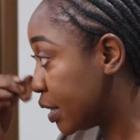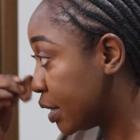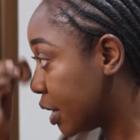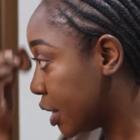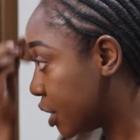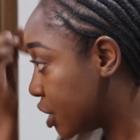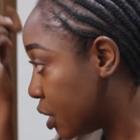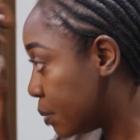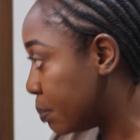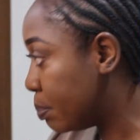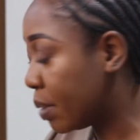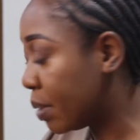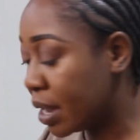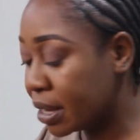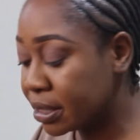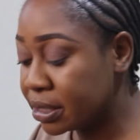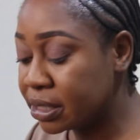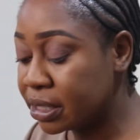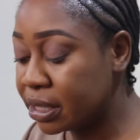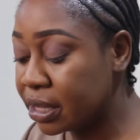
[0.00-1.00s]
the kitchen
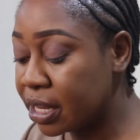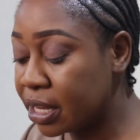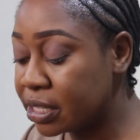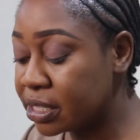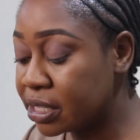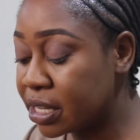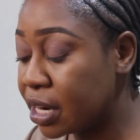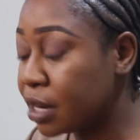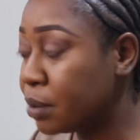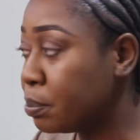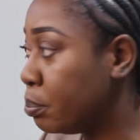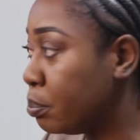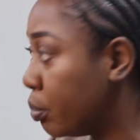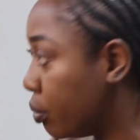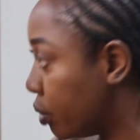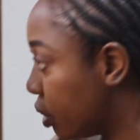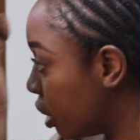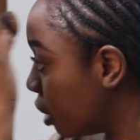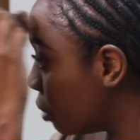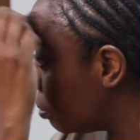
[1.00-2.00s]
party then started
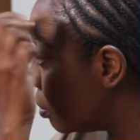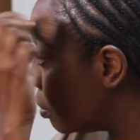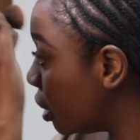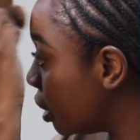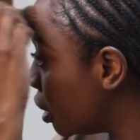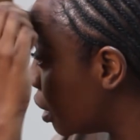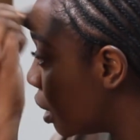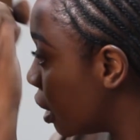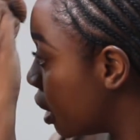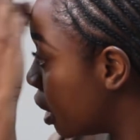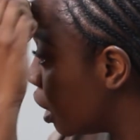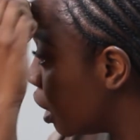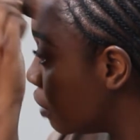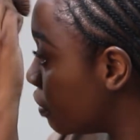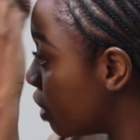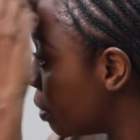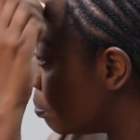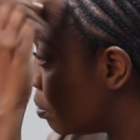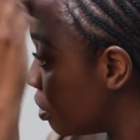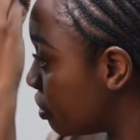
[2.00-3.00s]
booking me.
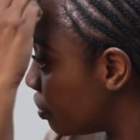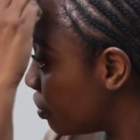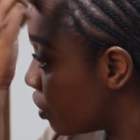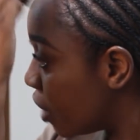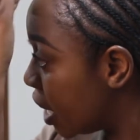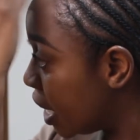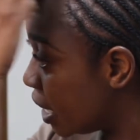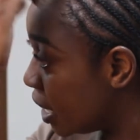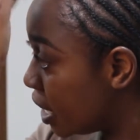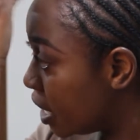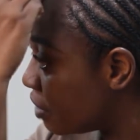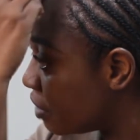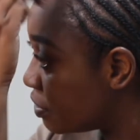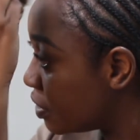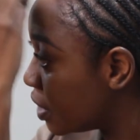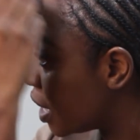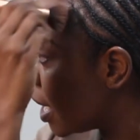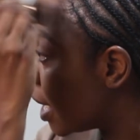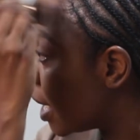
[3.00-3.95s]
Even before I left, I